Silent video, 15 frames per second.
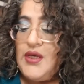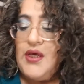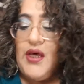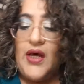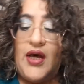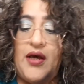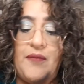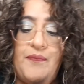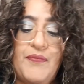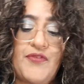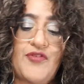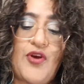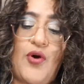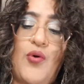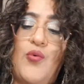
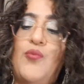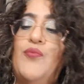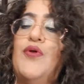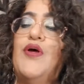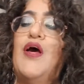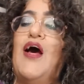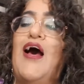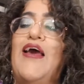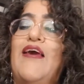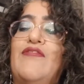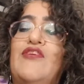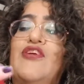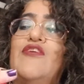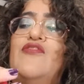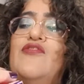So I have
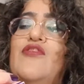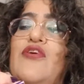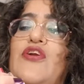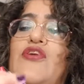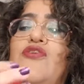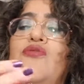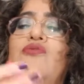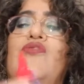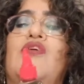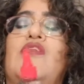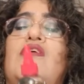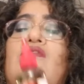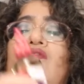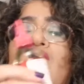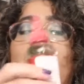just started using
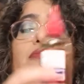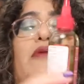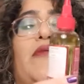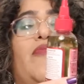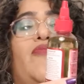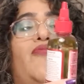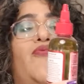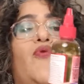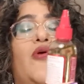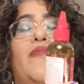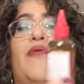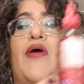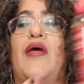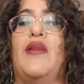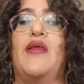this for my before
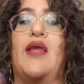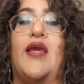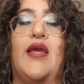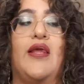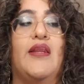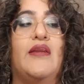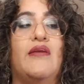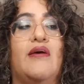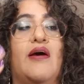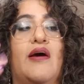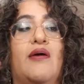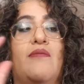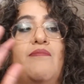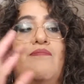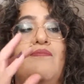bed,
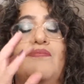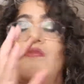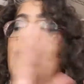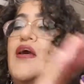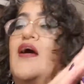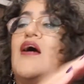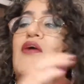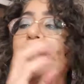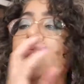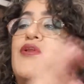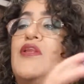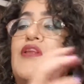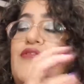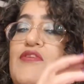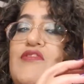and yeah, I
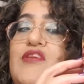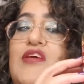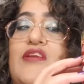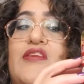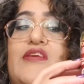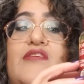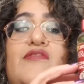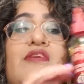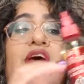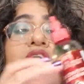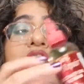really love the scent of this.